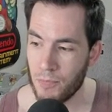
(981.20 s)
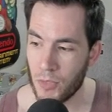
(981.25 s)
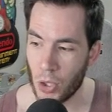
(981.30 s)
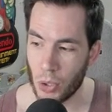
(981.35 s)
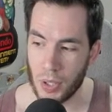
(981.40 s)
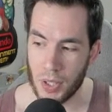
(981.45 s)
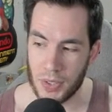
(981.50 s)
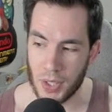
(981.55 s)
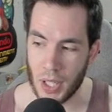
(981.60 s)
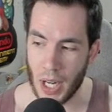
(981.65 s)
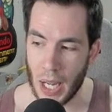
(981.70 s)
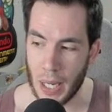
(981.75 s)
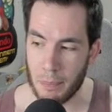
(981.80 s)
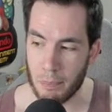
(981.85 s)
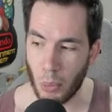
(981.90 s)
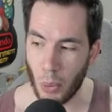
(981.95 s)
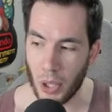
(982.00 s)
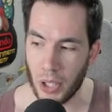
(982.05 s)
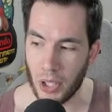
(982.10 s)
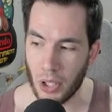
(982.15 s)
There is a nine
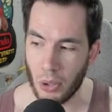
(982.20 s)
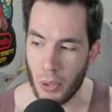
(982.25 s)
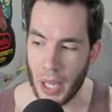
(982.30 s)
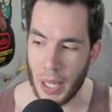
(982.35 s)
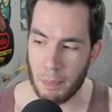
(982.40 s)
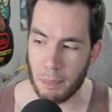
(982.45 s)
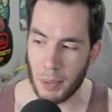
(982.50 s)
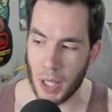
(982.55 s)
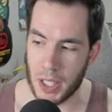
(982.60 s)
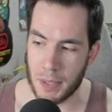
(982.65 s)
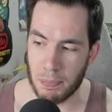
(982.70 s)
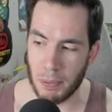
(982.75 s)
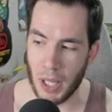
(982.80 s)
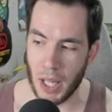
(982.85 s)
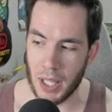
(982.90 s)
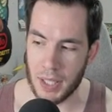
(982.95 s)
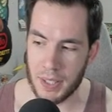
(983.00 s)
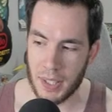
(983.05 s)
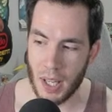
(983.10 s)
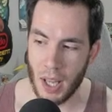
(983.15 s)
oh A plus
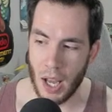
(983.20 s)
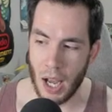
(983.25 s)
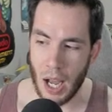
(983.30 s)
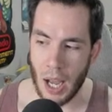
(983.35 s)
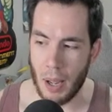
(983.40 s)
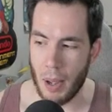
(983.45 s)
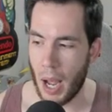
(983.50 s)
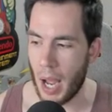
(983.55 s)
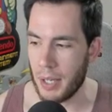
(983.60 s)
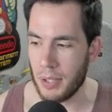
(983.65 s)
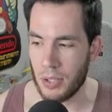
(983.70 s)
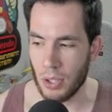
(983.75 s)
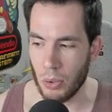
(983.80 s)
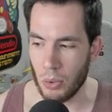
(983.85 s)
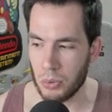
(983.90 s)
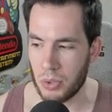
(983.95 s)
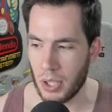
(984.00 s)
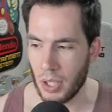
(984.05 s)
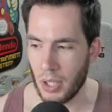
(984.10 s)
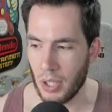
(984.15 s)
plus. I I
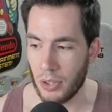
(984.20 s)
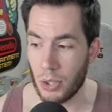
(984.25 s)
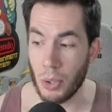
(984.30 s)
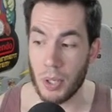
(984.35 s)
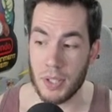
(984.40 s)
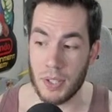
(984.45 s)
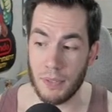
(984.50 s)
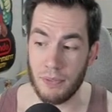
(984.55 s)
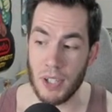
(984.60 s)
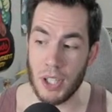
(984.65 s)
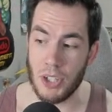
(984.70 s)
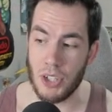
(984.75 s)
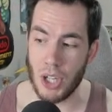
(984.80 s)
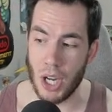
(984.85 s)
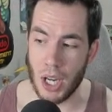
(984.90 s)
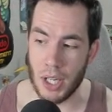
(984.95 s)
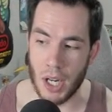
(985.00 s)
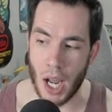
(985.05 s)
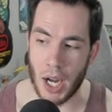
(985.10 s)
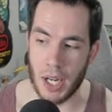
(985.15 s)
don't. There is a
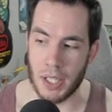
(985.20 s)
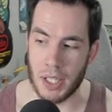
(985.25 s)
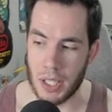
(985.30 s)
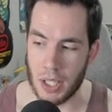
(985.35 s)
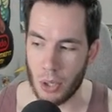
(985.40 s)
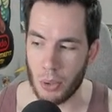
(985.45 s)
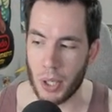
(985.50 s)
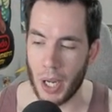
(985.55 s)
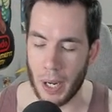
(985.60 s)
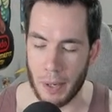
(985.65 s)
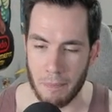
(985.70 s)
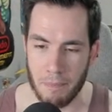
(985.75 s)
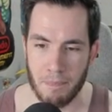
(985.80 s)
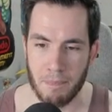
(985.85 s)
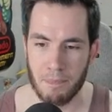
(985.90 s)
VGA ninety. Okay.